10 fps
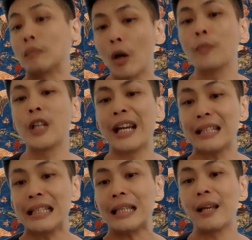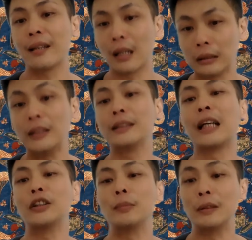Objects and
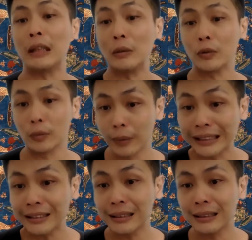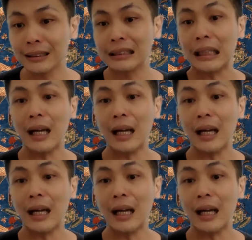intangible cultural practice